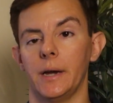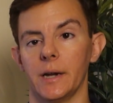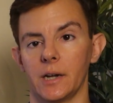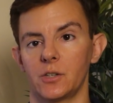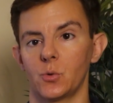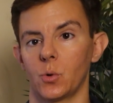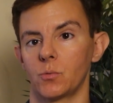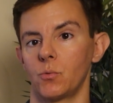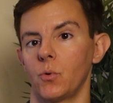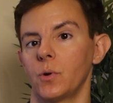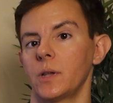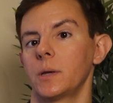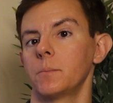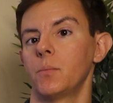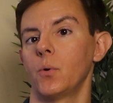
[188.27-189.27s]
get it to a
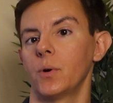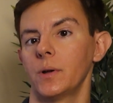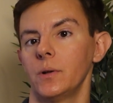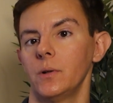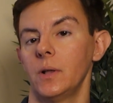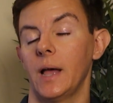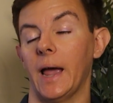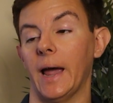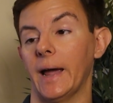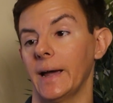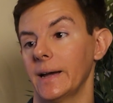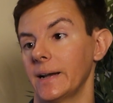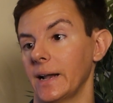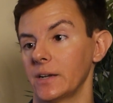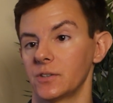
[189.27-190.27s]
rolling boil.
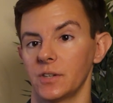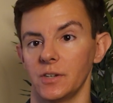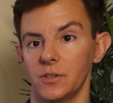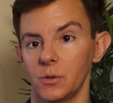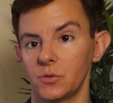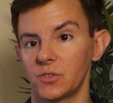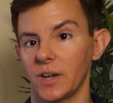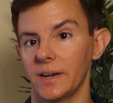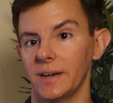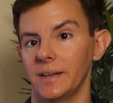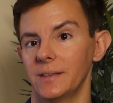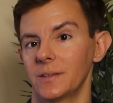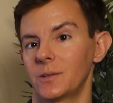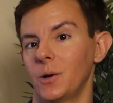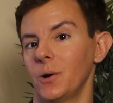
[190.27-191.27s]
And as they do say
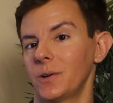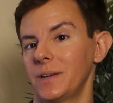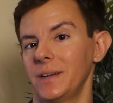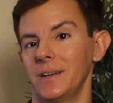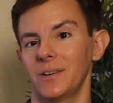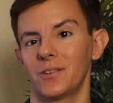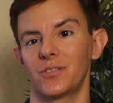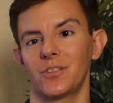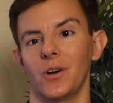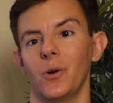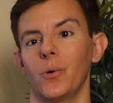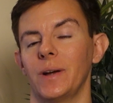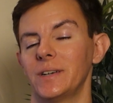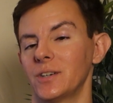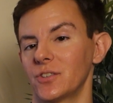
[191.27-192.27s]
in the cooking
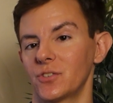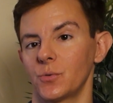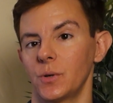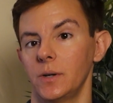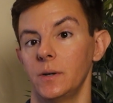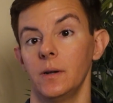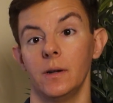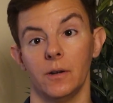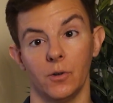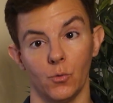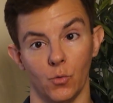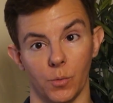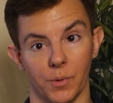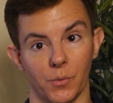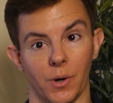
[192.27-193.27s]
show industry,
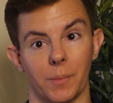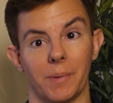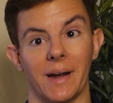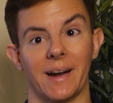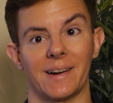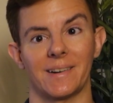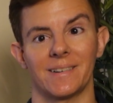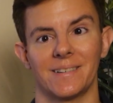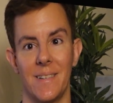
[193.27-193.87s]
we'll be right back.